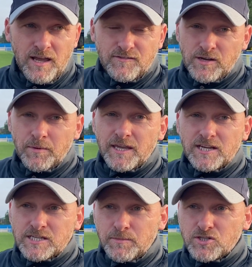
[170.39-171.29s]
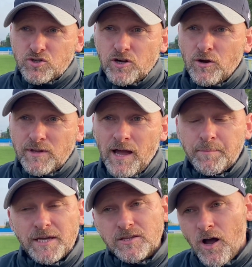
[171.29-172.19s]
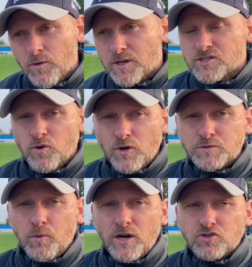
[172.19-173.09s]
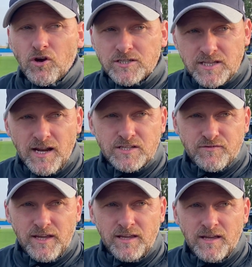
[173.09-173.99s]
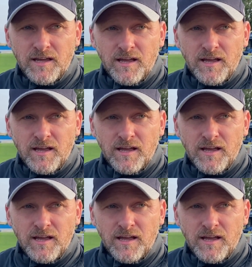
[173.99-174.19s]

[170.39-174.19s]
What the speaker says: If someone kicks him, he should go down, but he don't. He's an honest boy, he tries to stay on his feet.